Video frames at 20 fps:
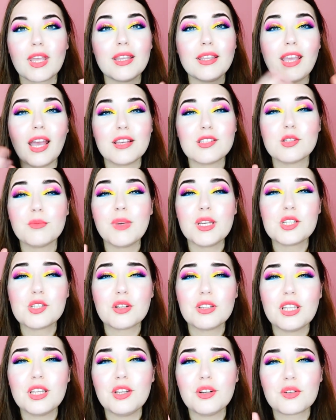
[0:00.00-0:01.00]
yeah, so make
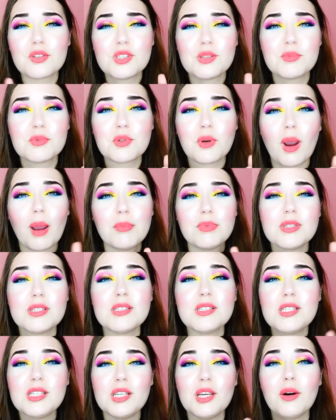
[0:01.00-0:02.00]
sure that you're subscribed to
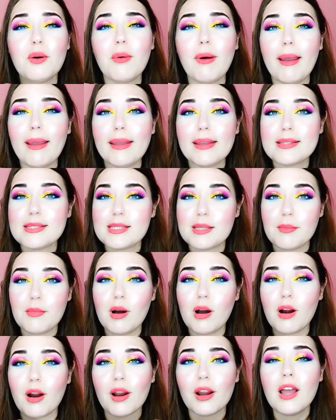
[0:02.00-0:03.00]
Teo
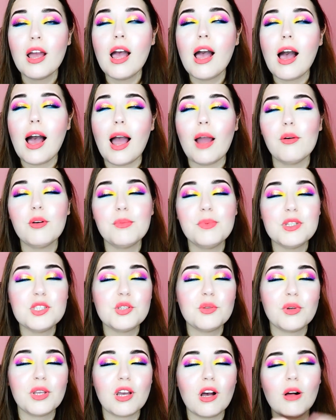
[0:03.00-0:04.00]
ASMR. I will be
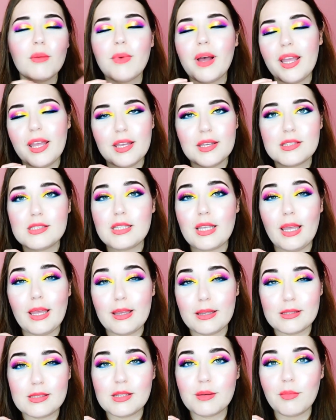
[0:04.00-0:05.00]
doing all my
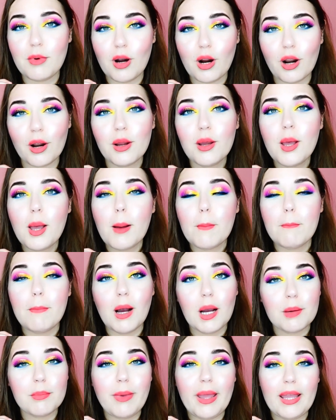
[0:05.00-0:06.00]
ASMR
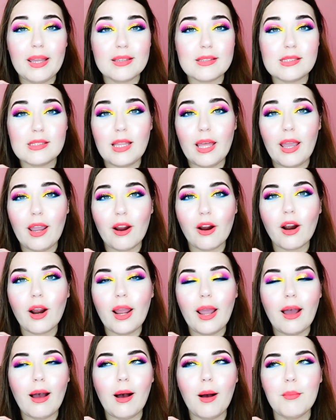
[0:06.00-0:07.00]
mukbangs there,
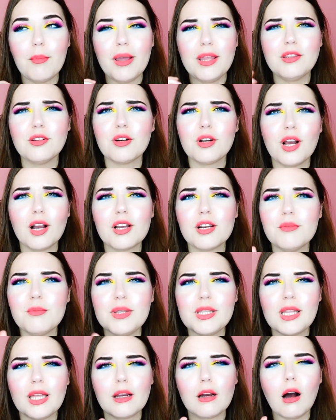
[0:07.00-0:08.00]
and they're not going to
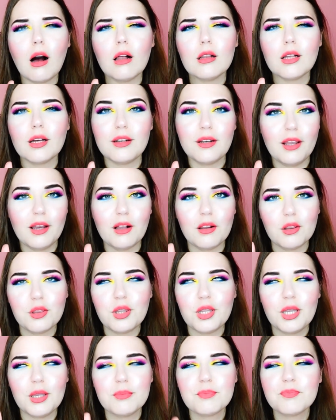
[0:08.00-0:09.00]
be like all
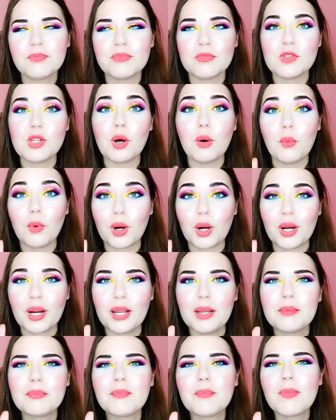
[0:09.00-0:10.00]
unhealthy, don't
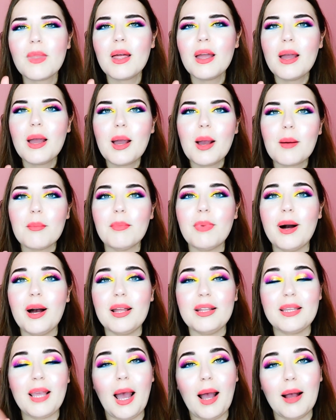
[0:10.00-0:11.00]
worry.
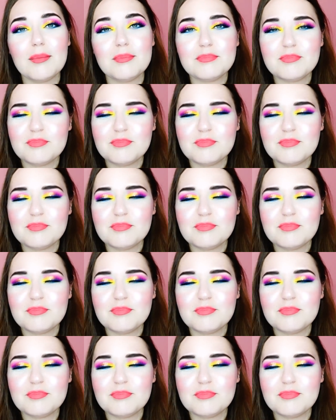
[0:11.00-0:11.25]
But yeah,